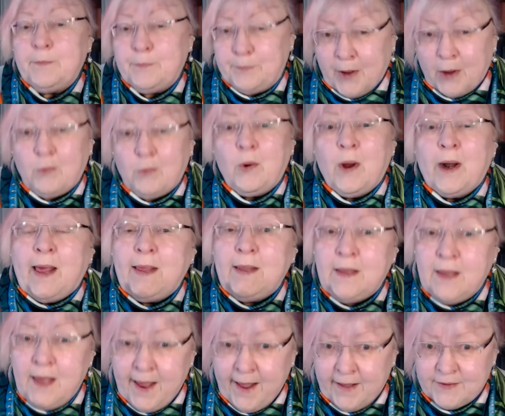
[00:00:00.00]
But what I
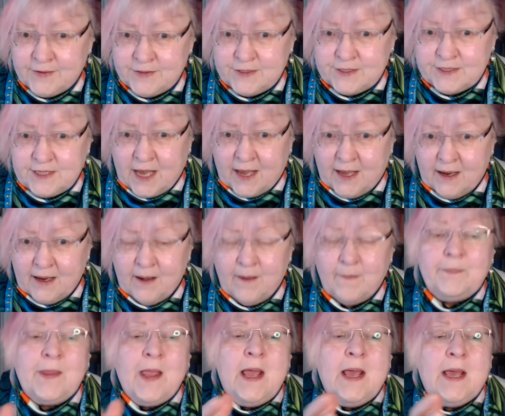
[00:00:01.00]
can say
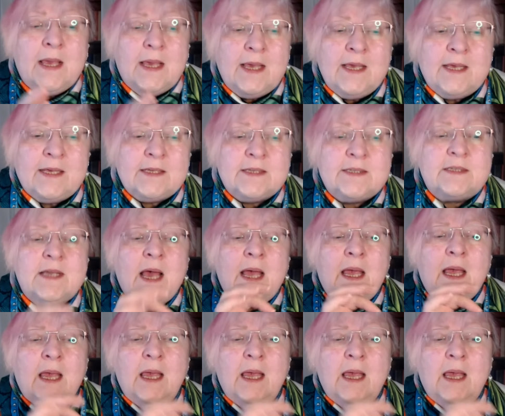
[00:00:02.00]
is